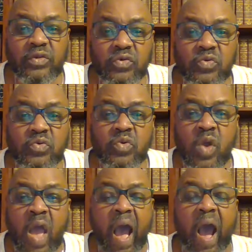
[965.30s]
do
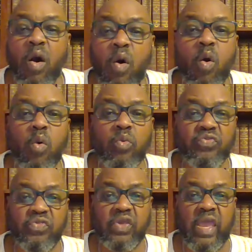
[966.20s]
our own
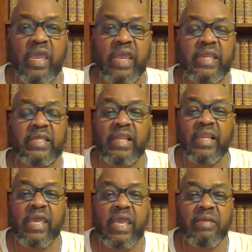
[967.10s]
thing and
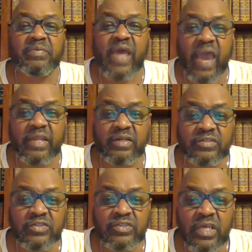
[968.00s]
claim
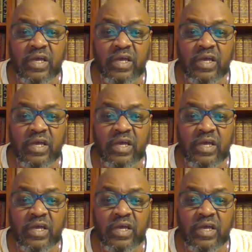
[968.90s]
titles